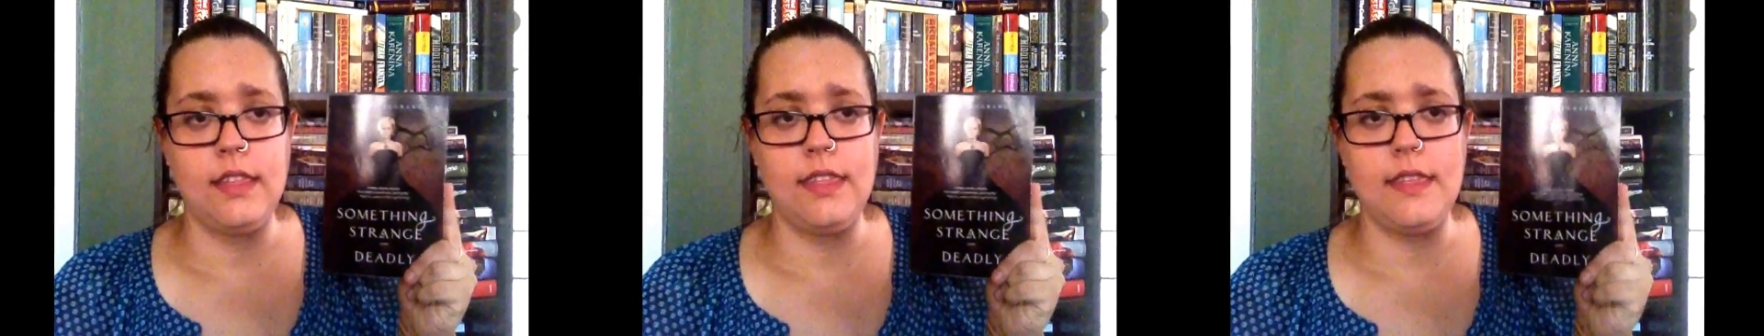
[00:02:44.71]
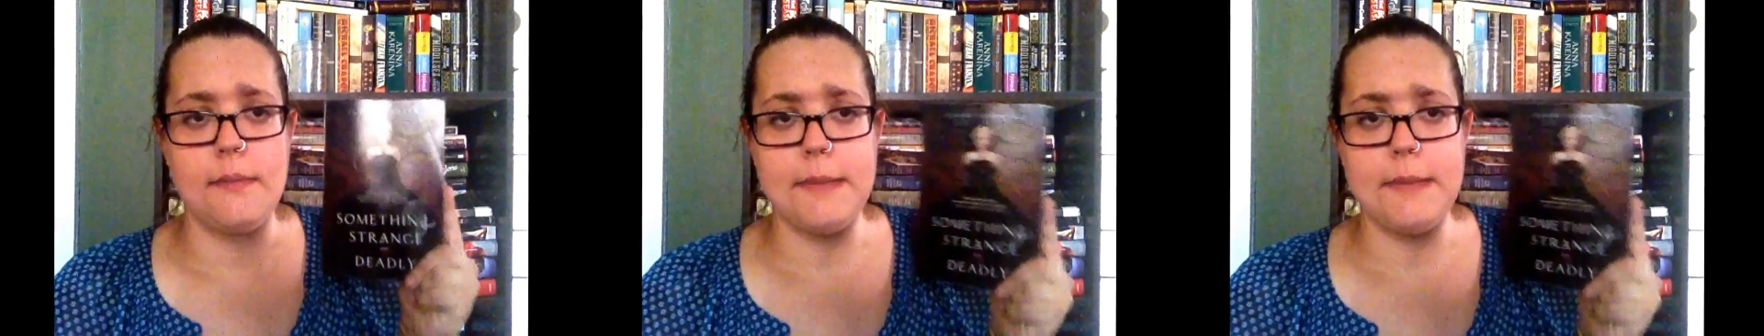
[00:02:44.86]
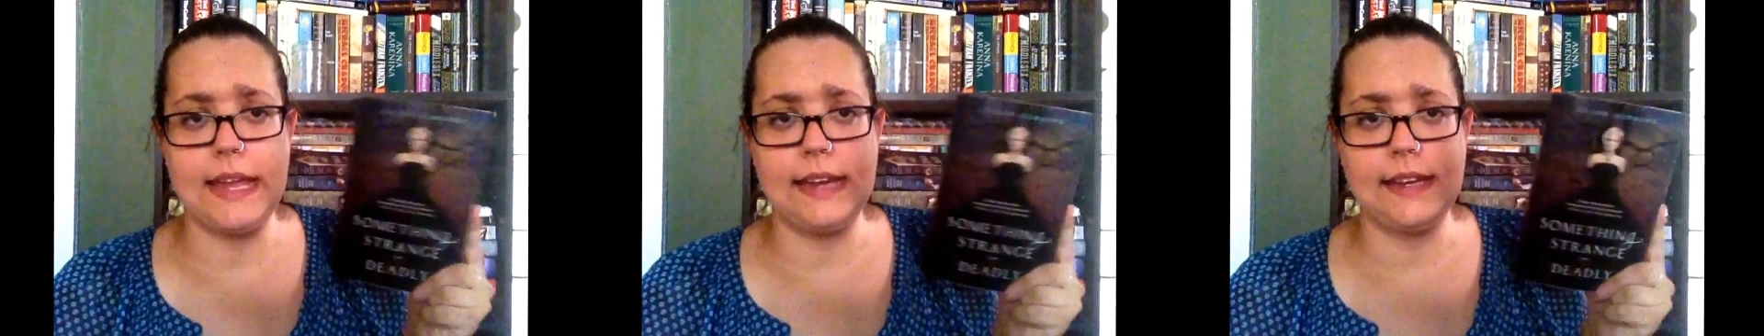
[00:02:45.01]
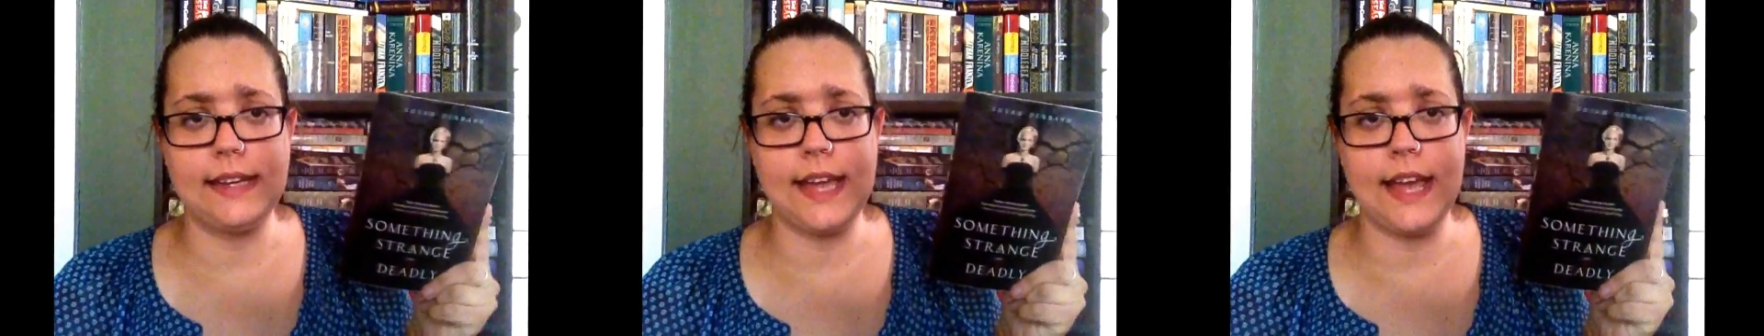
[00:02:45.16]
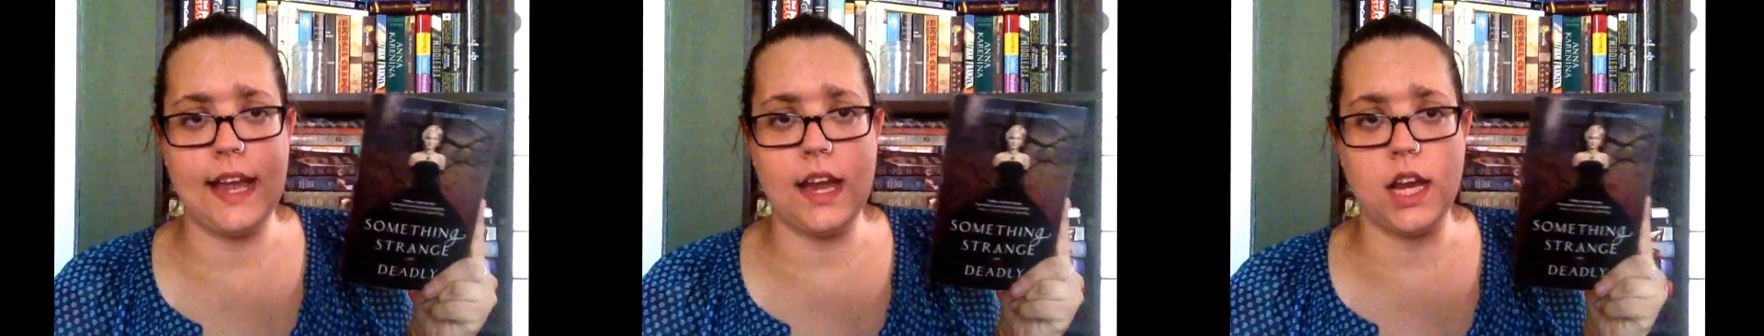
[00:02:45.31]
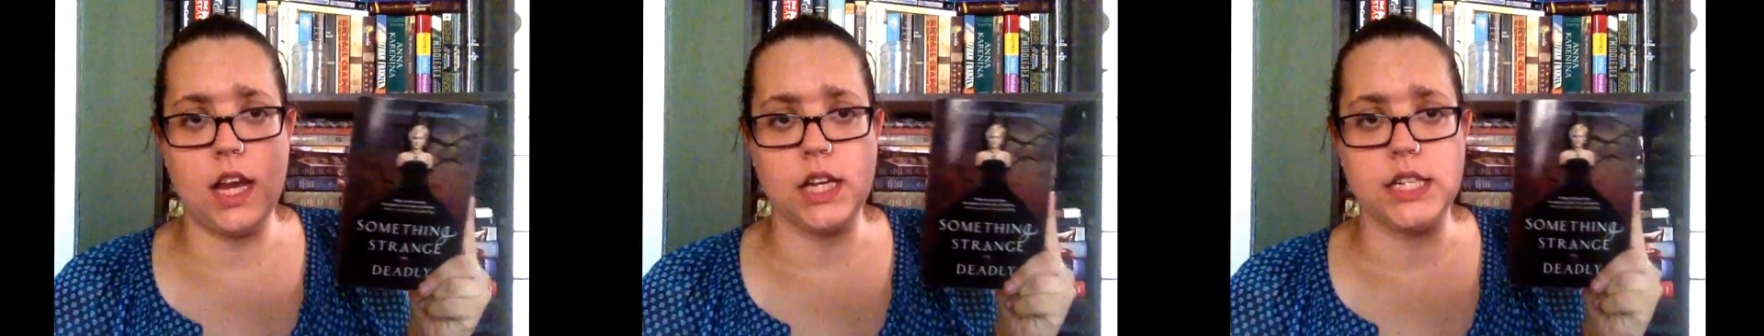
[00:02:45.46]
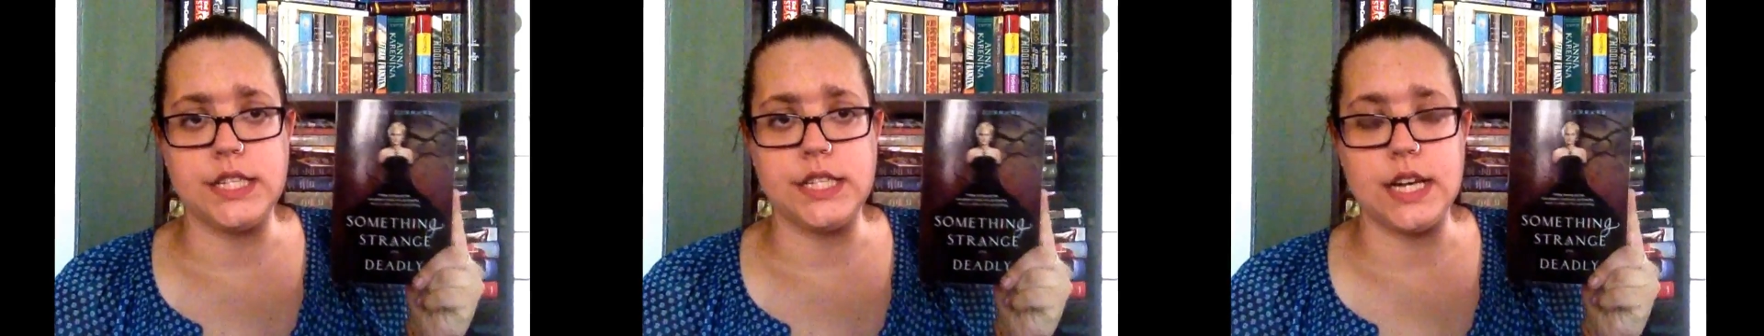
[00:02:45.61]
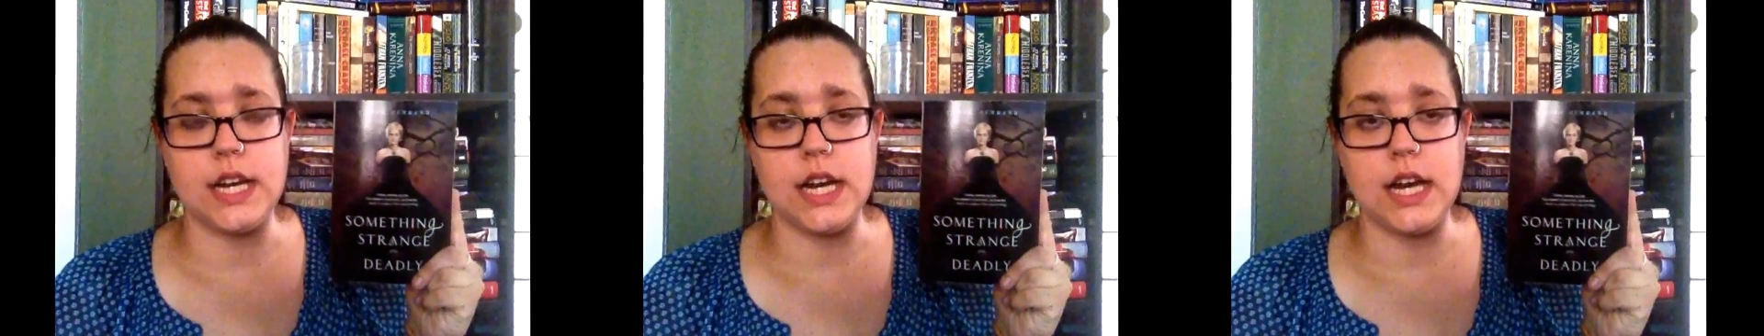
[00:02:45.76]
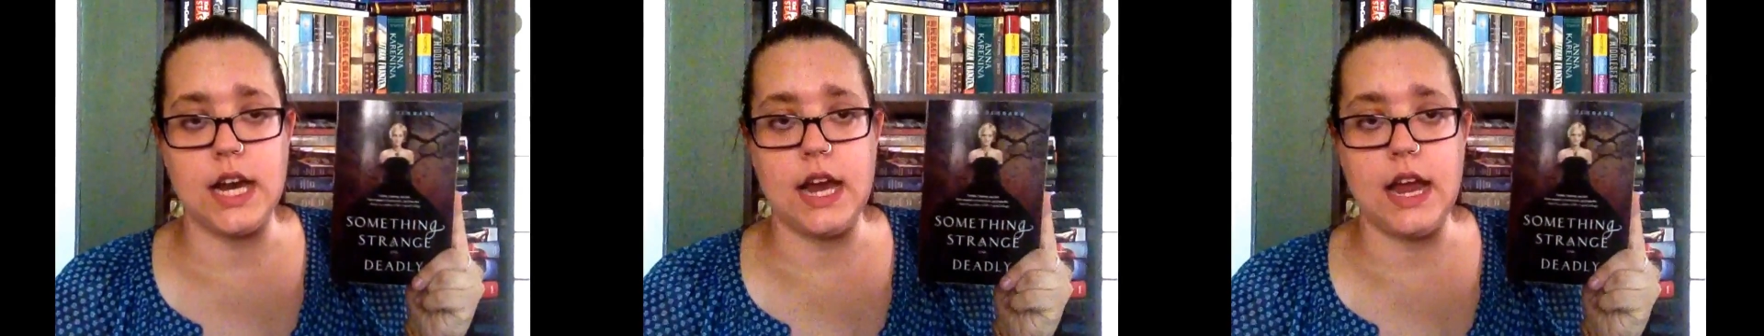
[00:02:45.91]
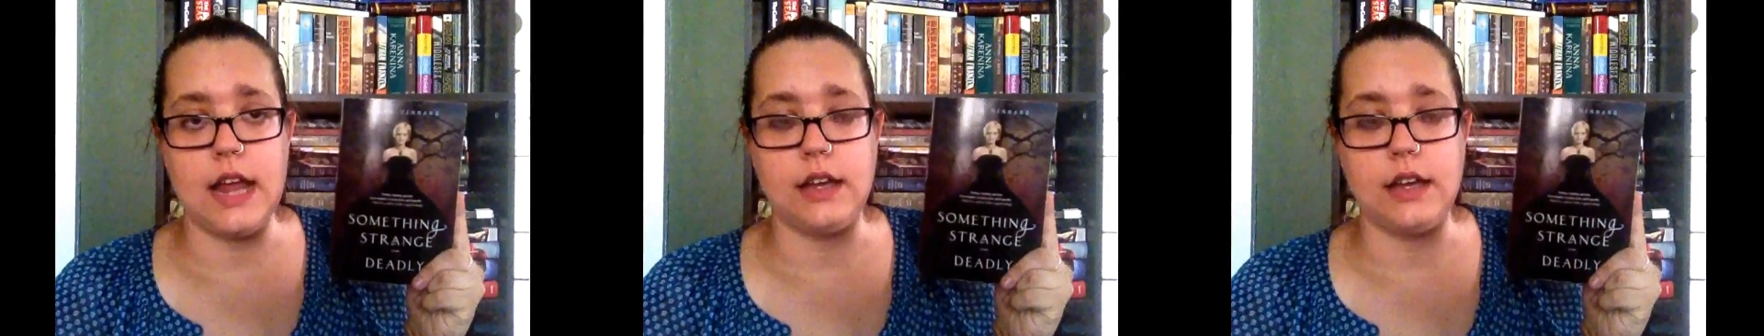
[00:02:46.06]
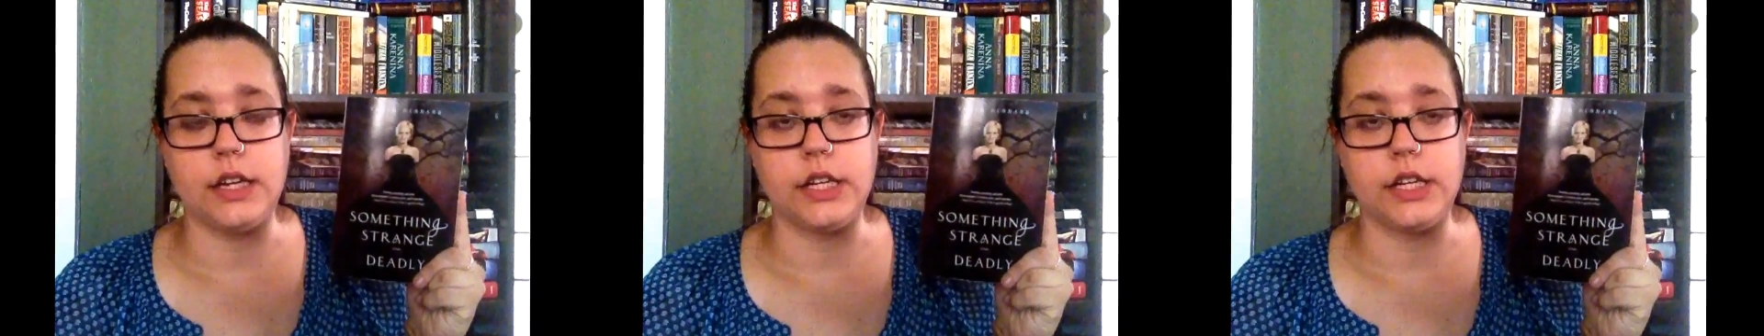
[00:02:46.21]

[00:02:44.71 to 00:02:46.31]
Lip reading: the main character and